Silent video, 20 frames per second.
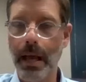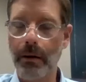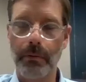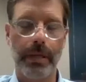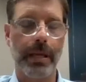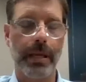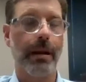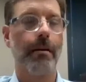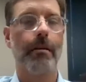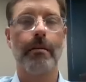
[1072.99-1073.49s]
I
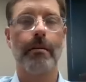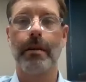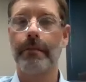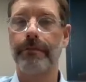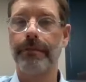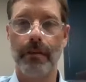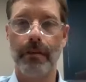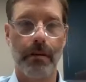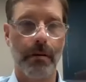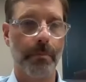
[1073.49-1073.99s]
don't care
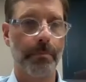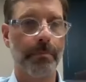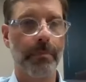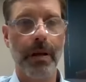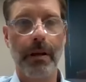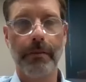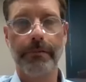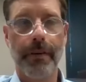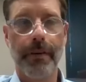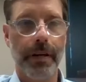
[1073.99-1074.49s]
if they're
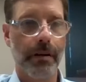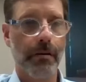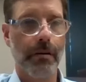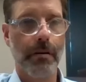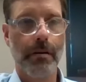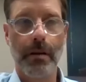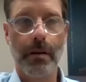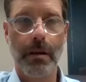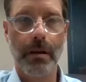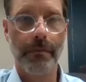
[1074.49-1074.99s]
a
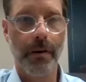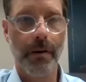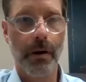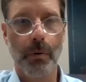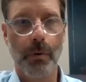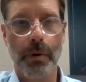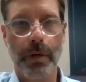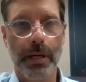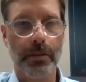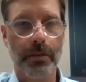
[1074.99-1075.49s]
funder of
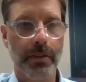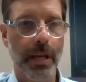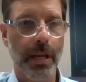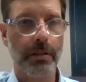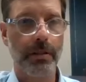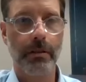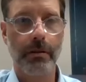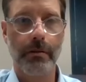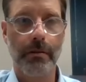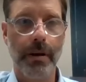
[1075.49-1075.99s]
our
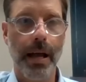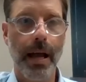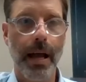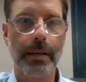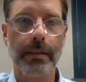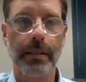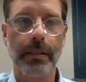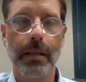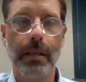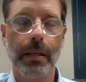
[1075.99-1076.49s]
organization or
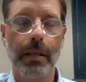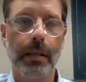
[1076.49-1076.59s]
not.